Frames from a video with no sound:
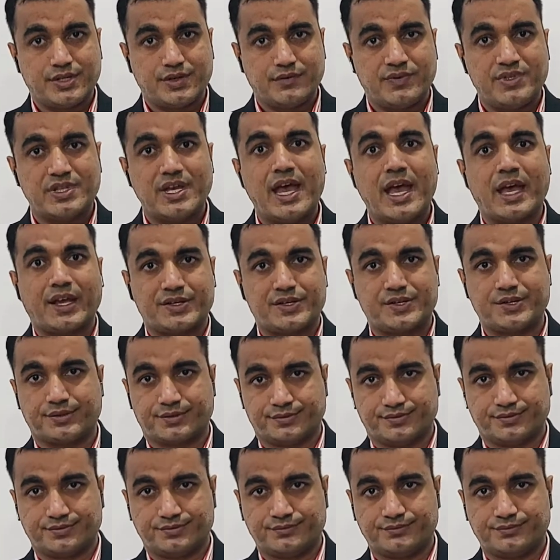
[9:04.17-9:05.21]
with the action.
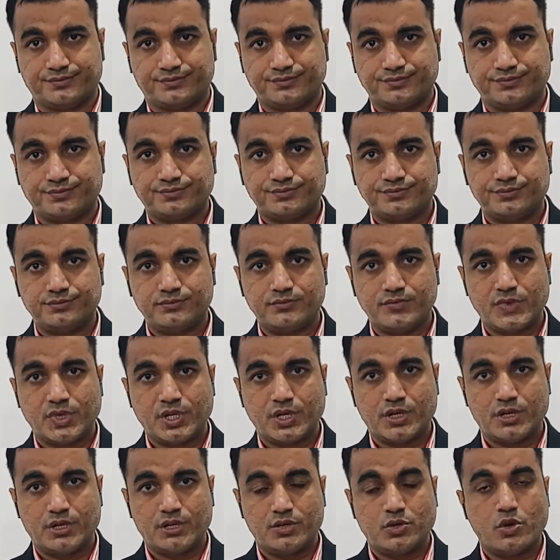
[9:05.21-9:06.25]

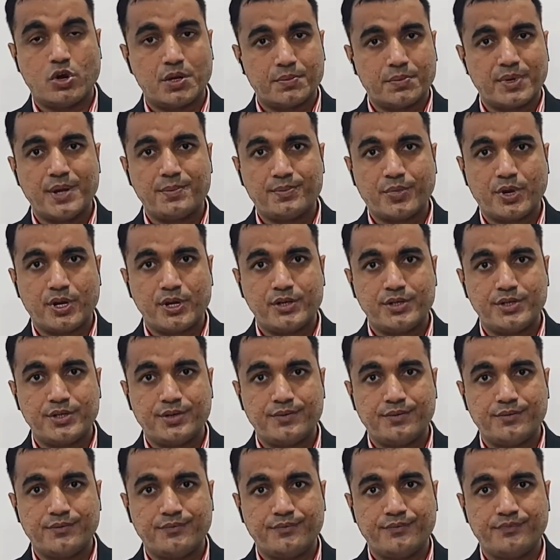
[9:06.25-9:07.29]
You got my point?
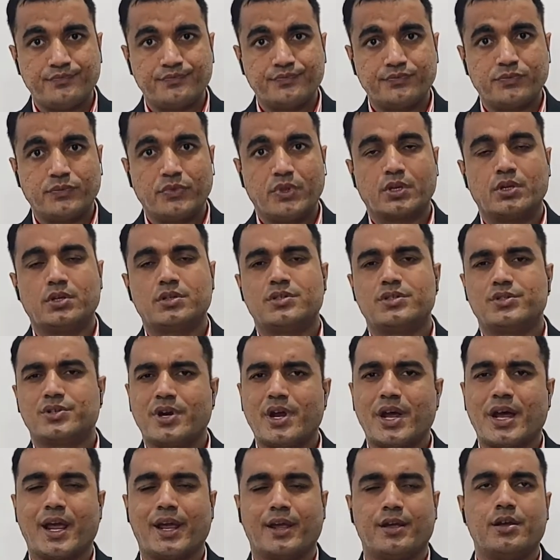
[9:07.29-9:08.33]

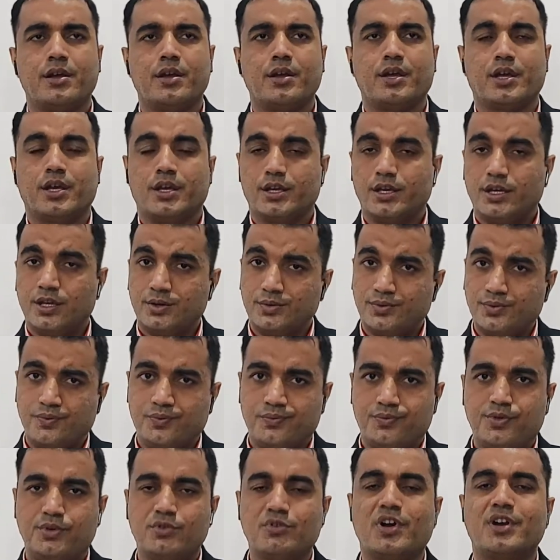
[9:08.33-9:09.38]
Try.
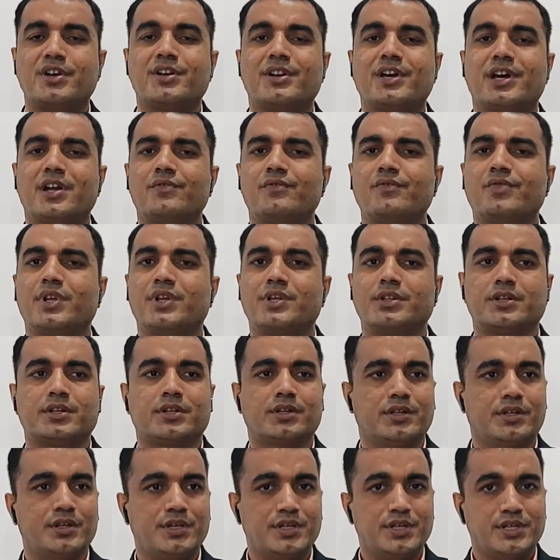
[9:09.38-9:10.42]
If you are done with
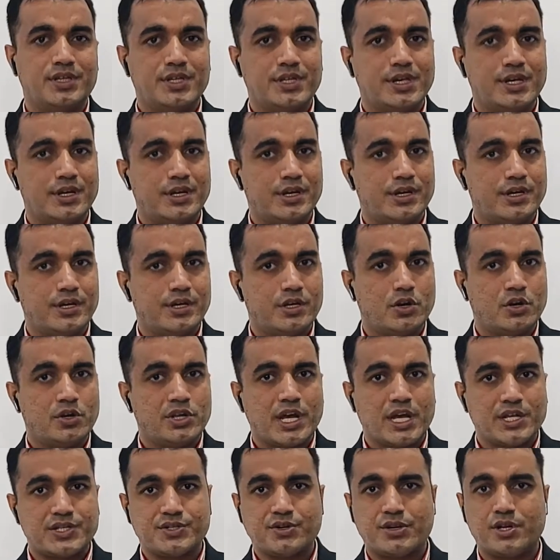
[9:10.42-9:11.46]
the
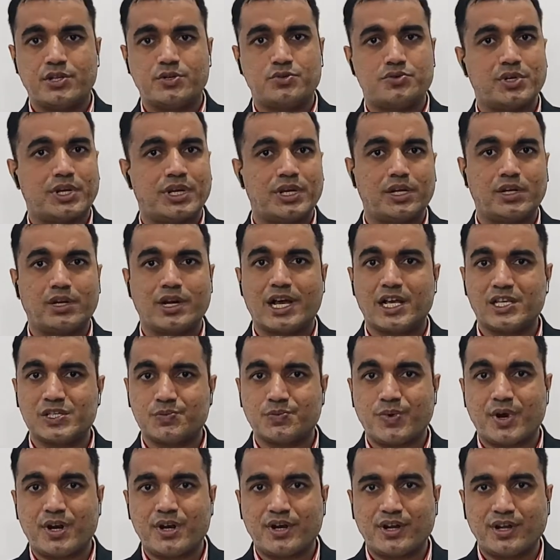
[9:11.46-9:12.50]
yesterday's routine, last
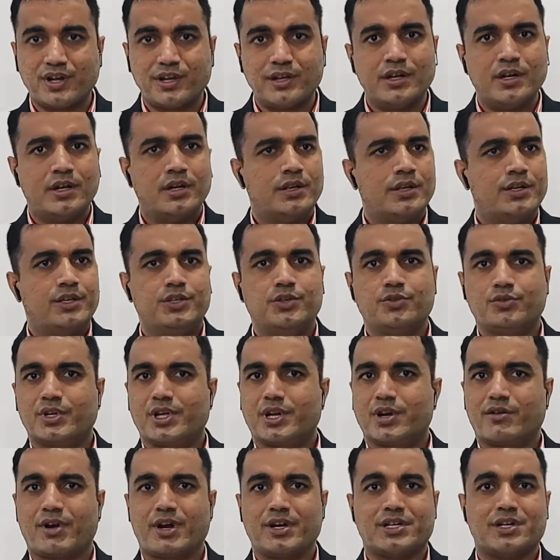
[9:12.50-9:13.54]
party, you
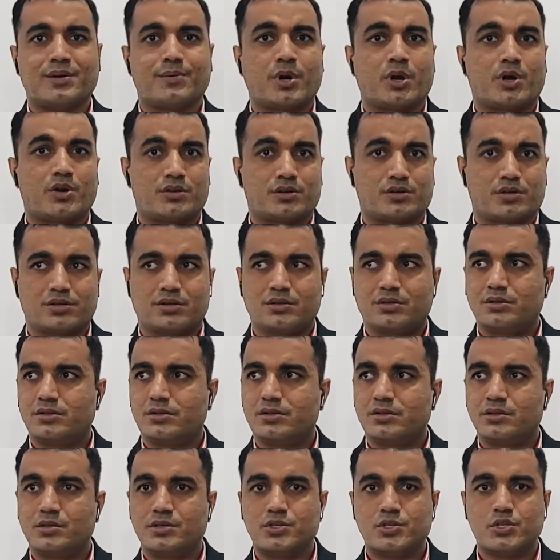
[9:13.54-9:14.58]
can write about
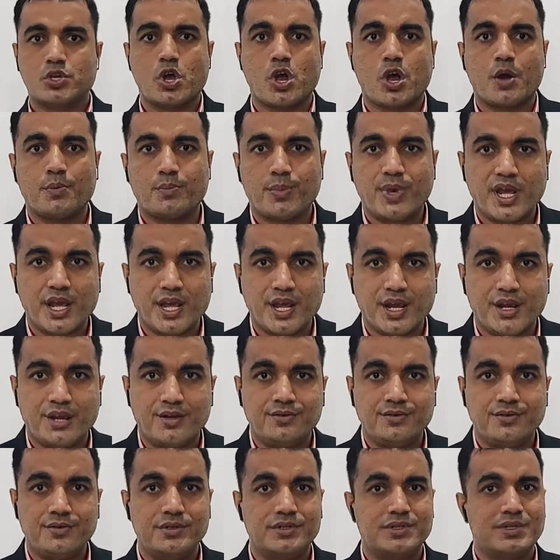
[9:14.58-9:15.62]

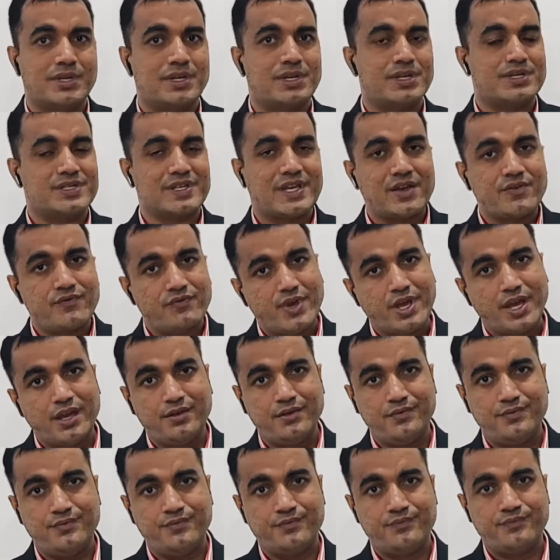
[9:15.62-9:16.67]
shopping in the same
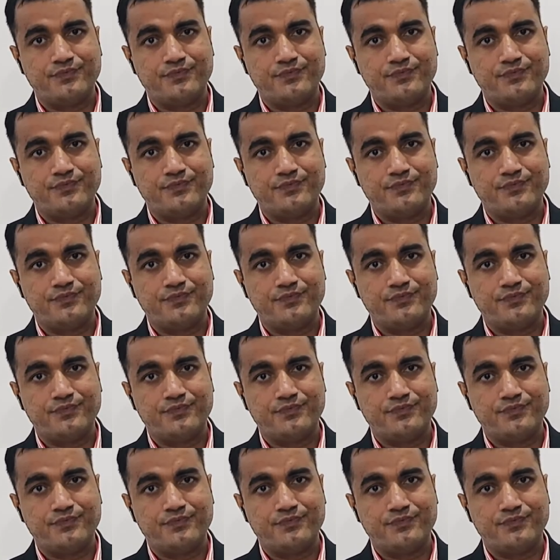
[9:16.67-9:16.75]
way.